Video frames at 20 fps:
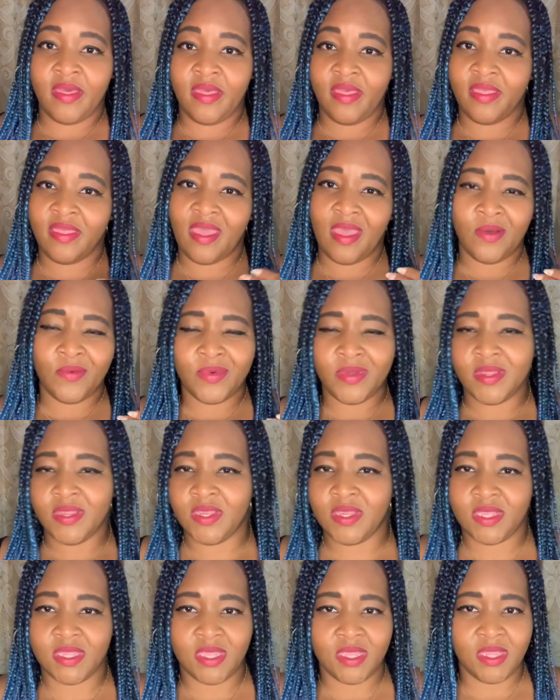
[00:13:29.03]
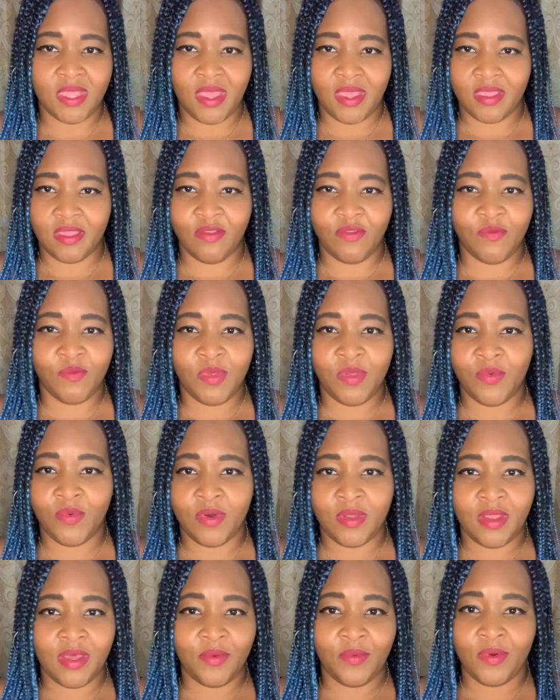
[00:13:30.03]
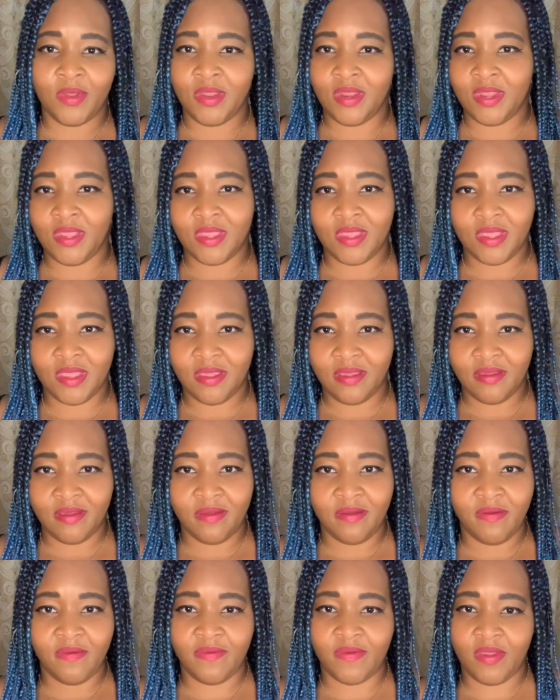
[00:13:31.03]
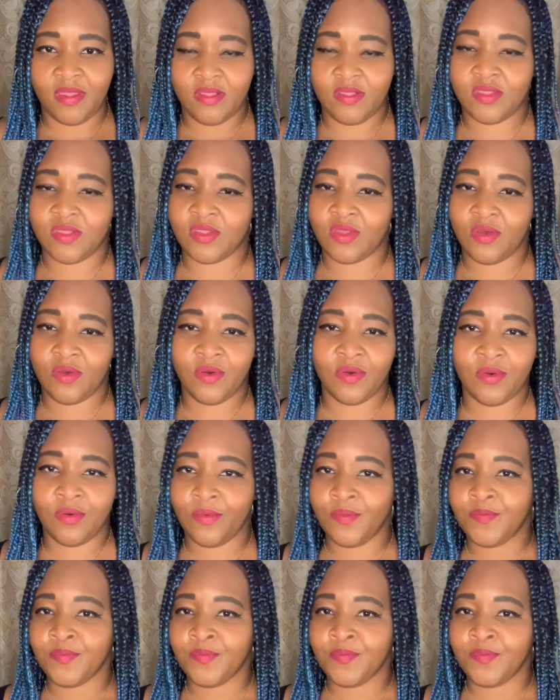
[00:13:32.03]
That one just did not give me what I wanted it to give, and so